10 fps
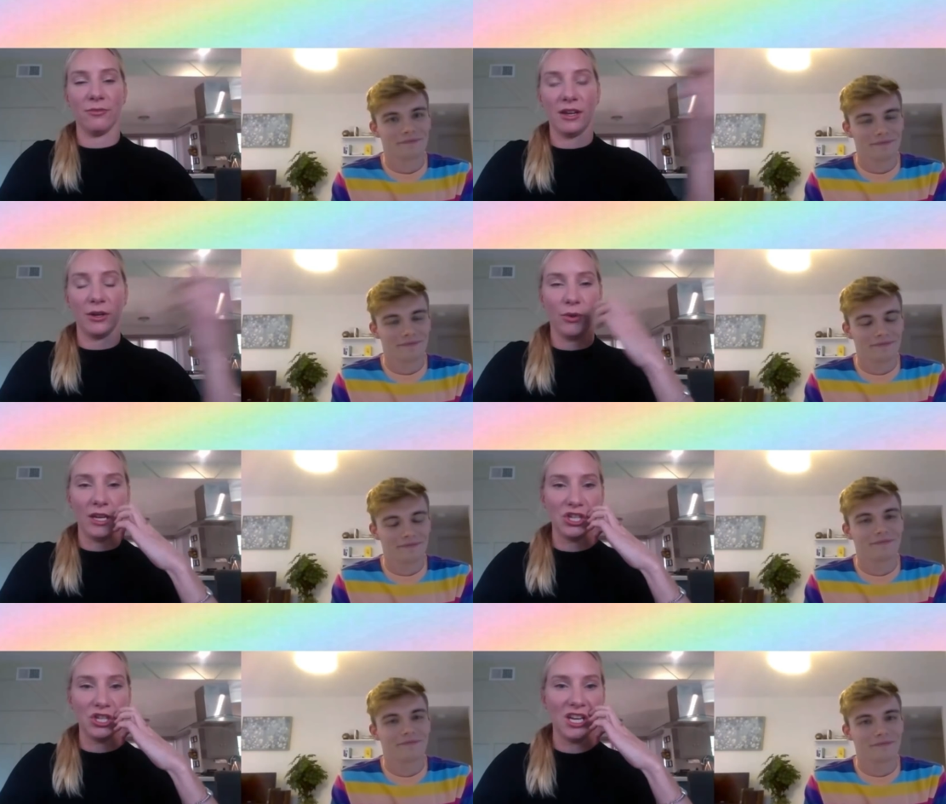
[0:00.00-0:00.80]

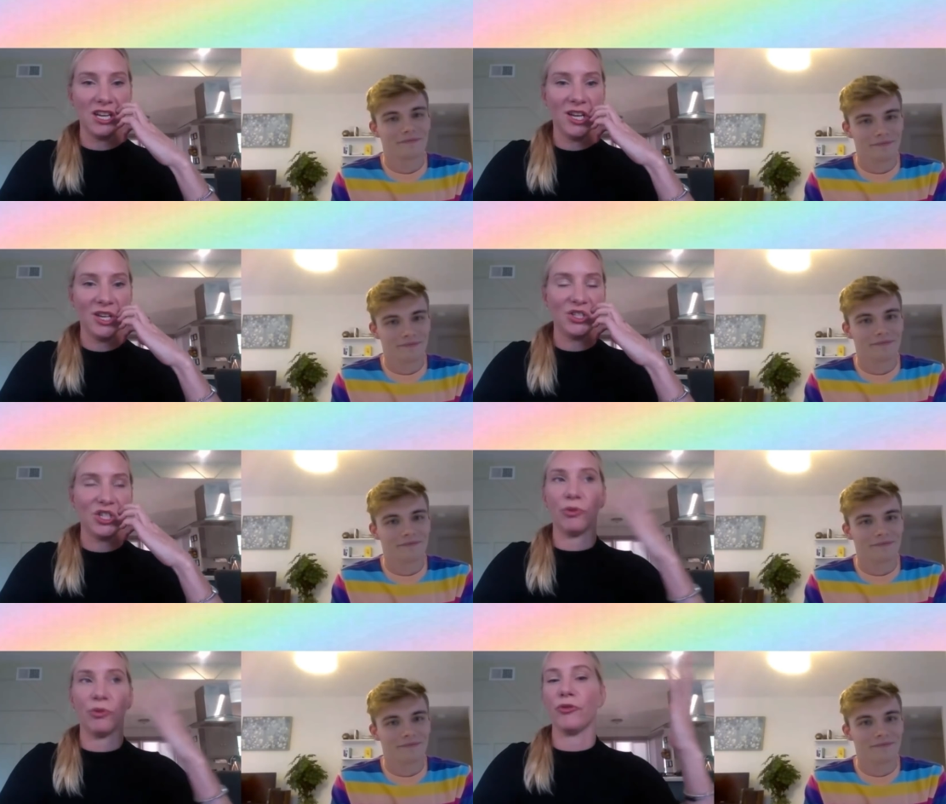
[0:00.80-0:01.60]
Speaker 1: equation.
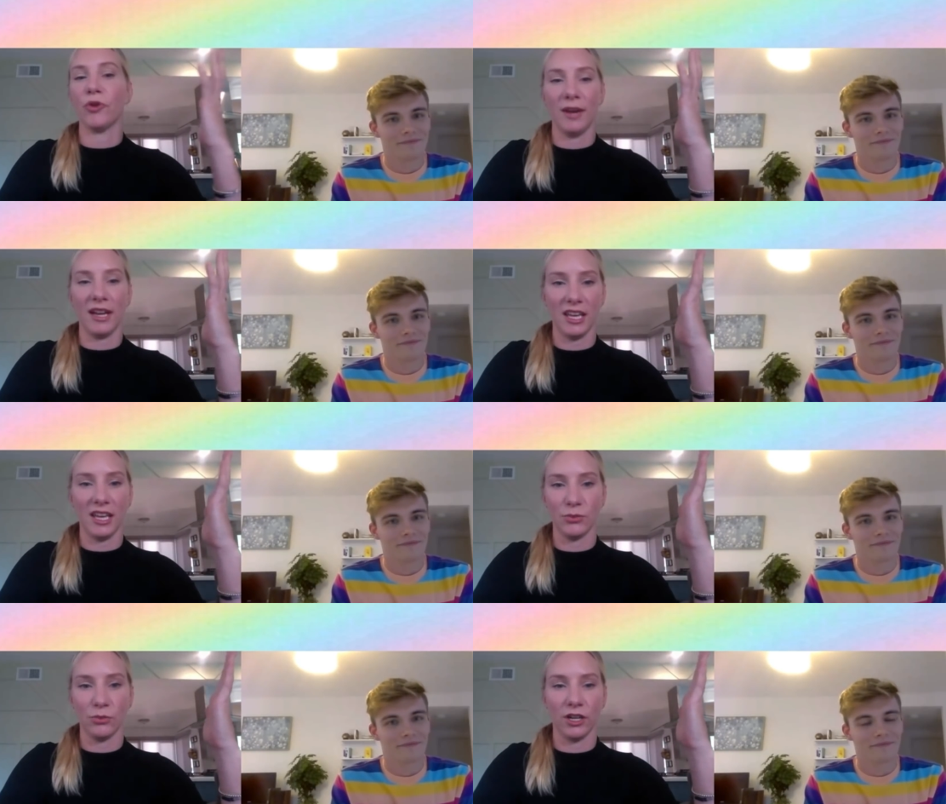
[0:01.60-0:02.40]
So before my
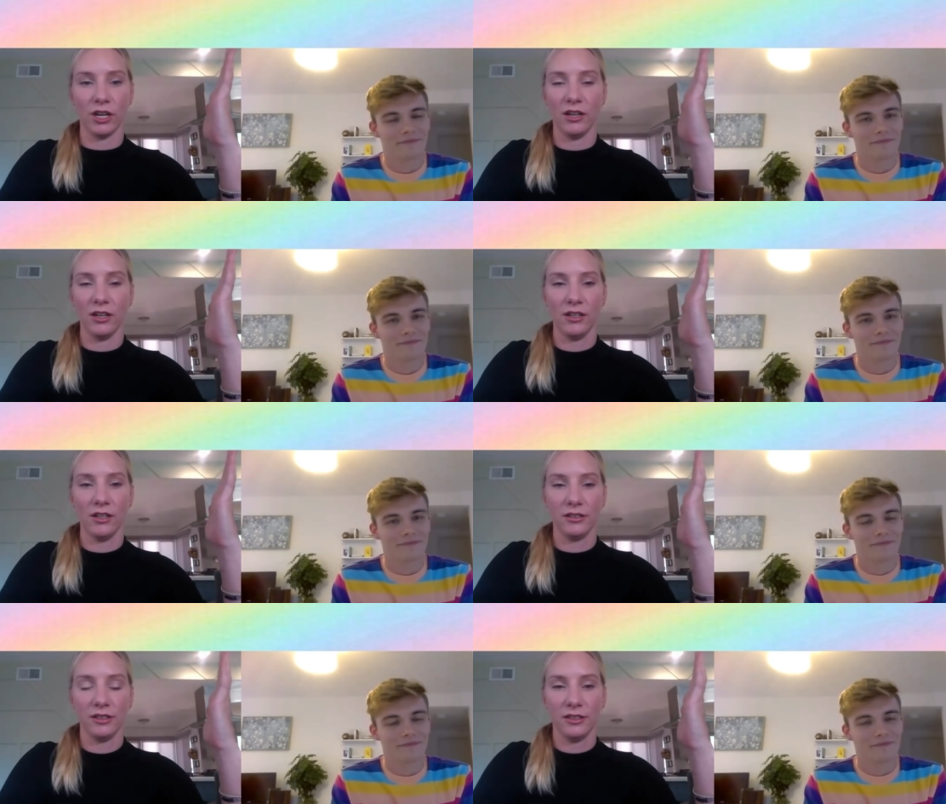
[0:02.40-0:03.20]
kids were
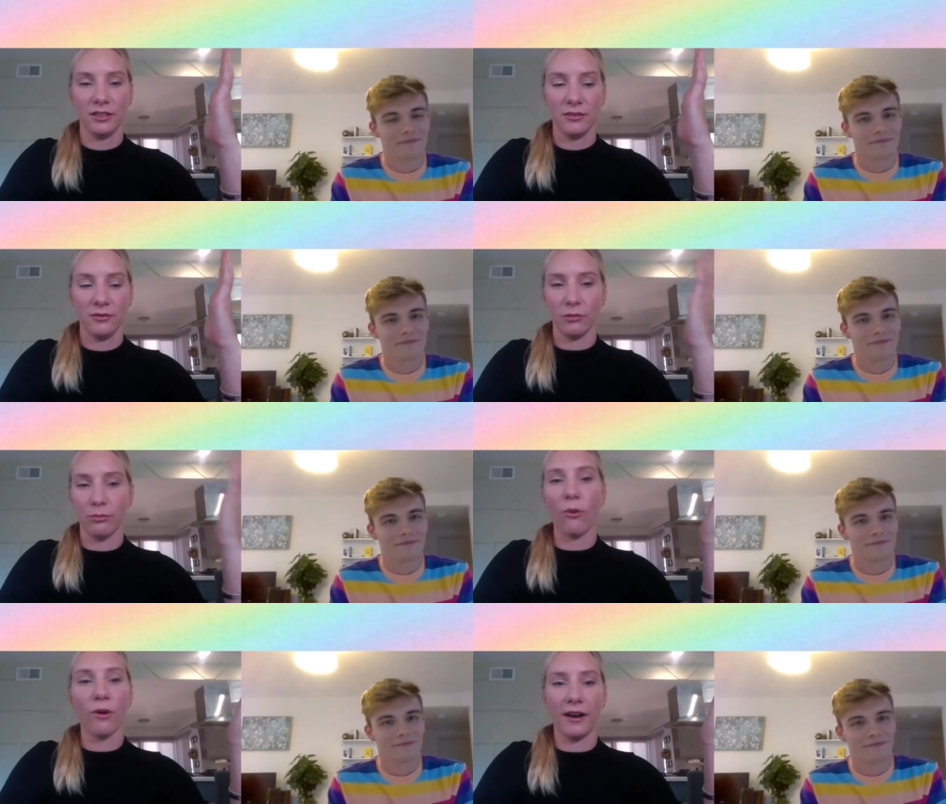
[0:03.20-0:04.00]
were
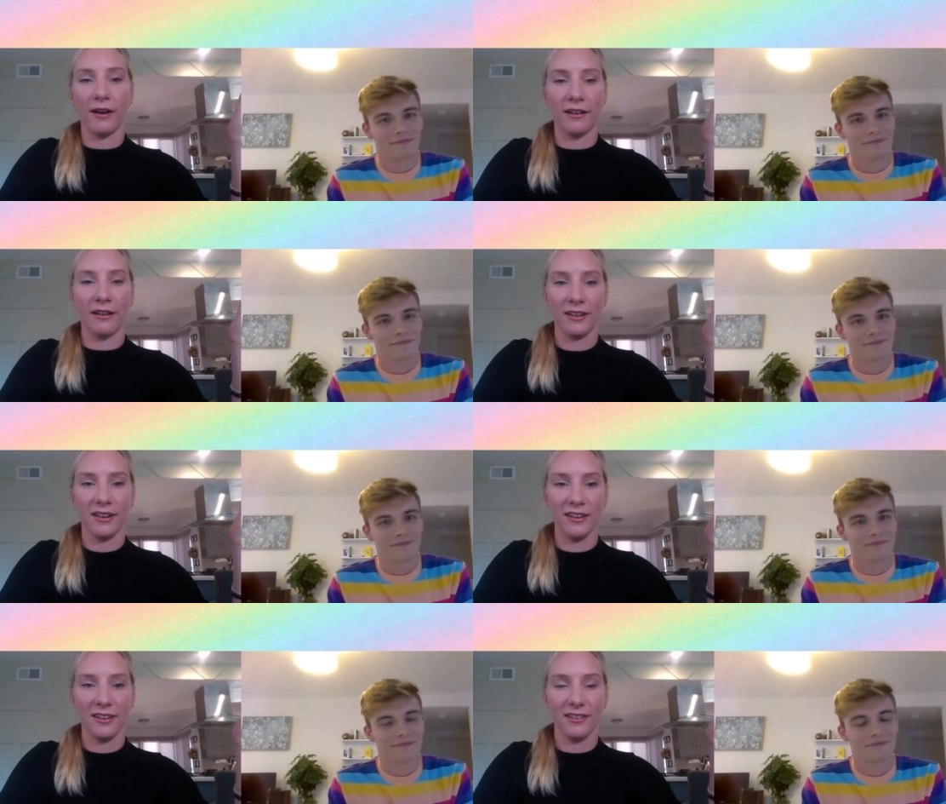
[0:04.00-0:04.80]
born,
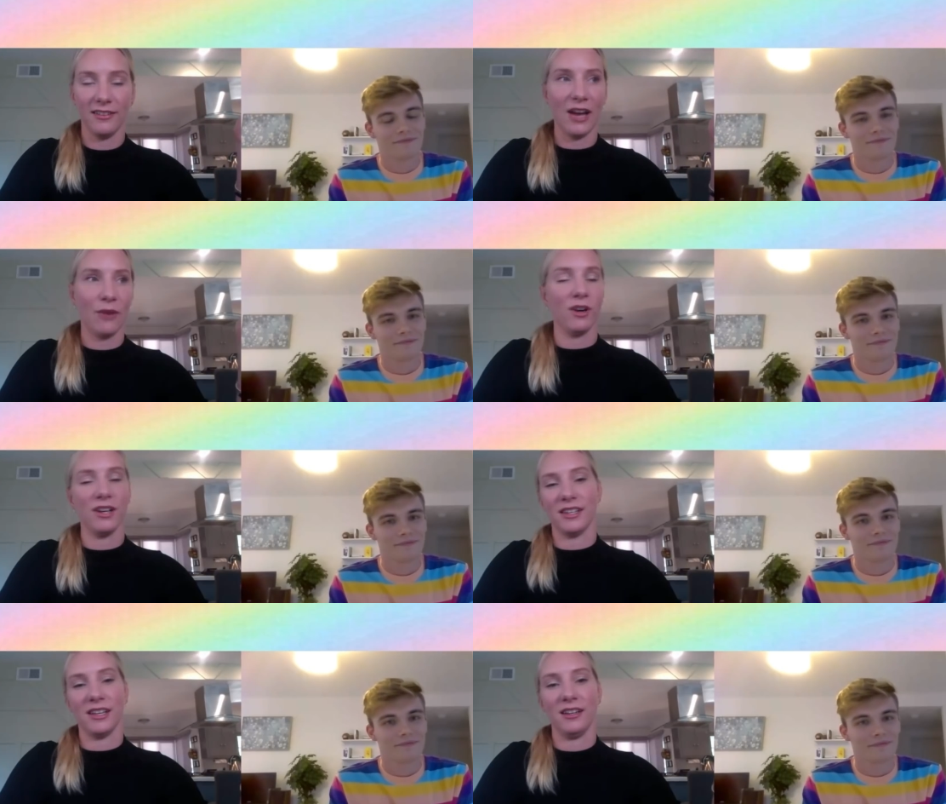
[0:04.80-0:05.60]
that
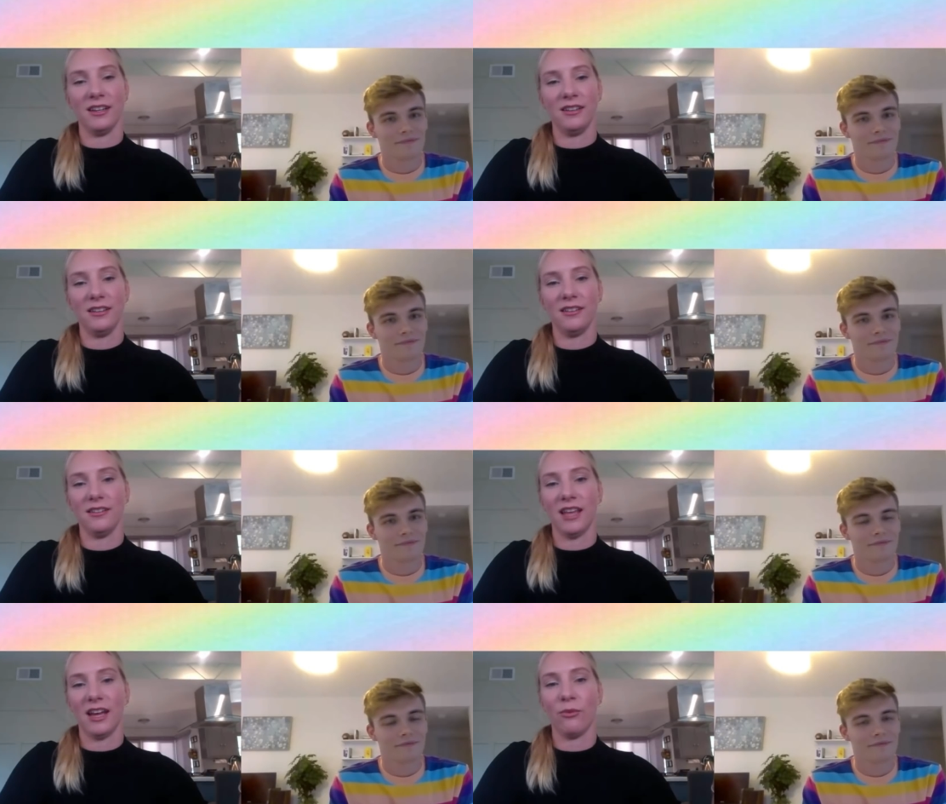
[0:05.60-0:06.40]
wasn't
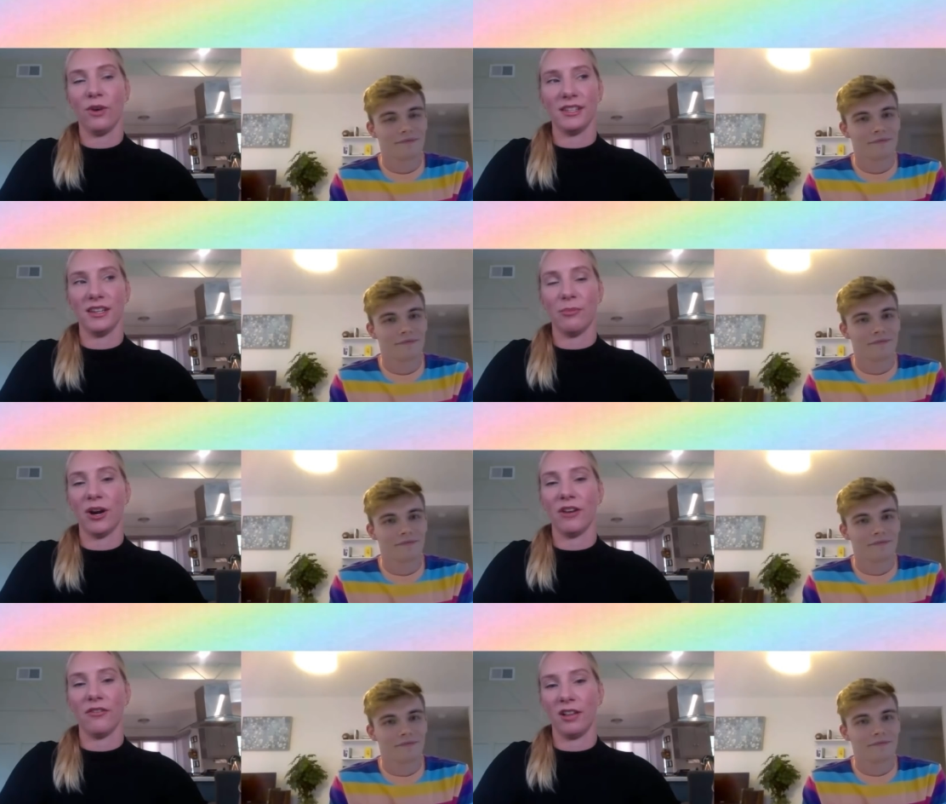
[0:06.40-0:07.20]
that wasn't a
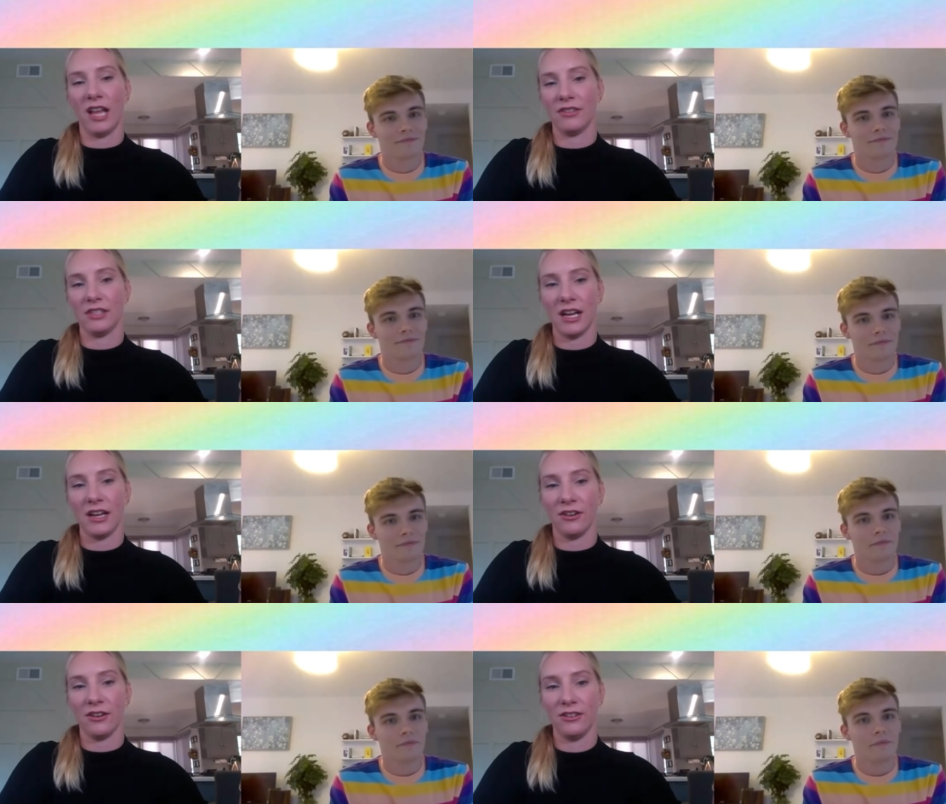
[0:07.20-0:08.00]
part of our
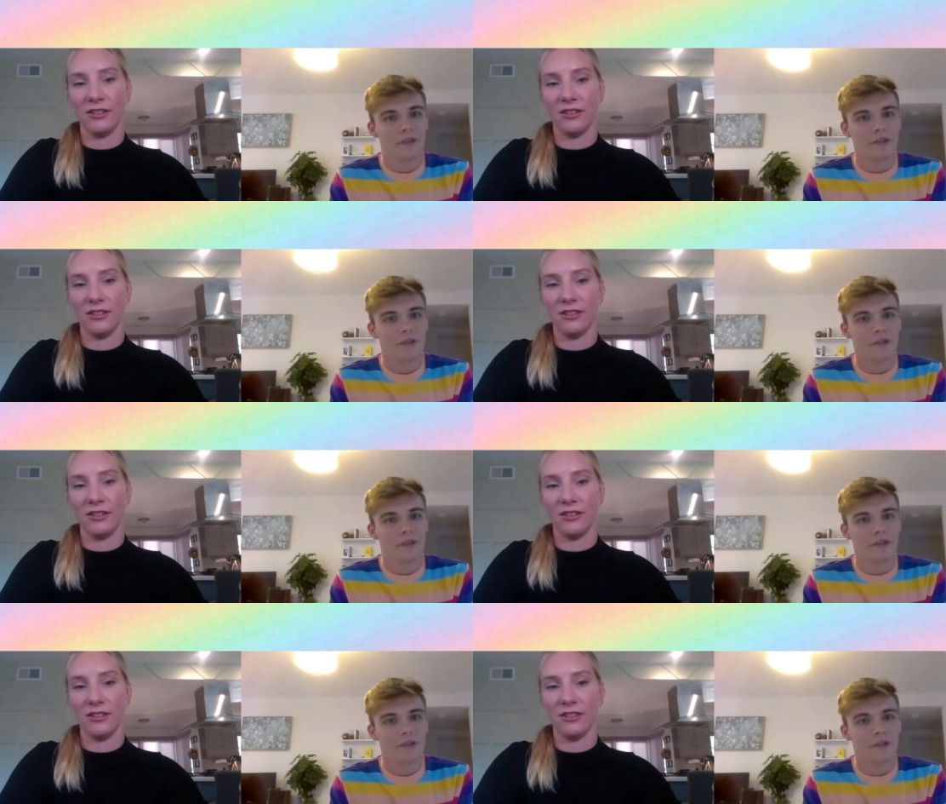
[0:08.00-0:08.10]
lifestyle.